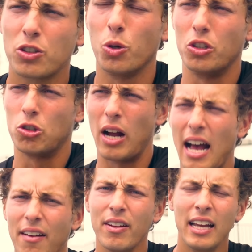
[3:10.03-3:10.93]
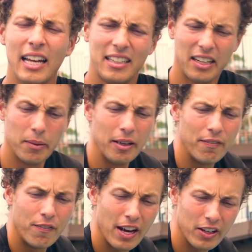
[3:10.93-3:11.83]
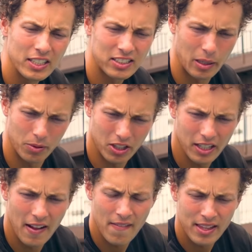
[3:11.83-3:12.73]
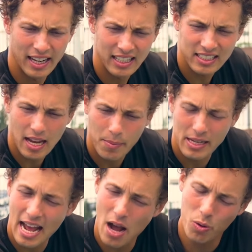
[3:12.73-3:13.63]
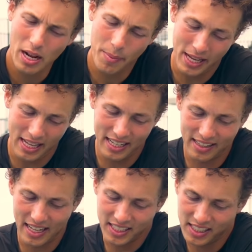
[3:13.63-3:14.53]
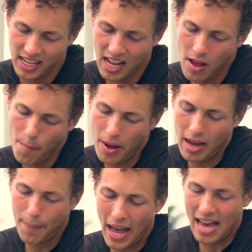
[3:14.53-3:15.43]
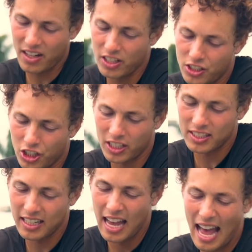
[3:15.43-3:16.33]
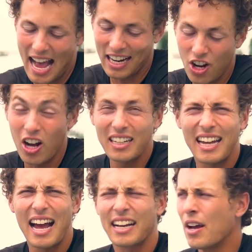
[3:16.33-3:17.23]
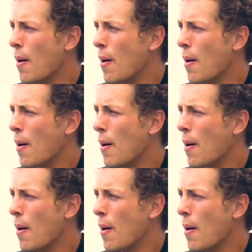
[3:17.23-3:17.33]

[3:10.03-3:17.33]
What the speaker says: court drive. It's gonna be very similar, except now when I'm hitting this, my paddle is just at contact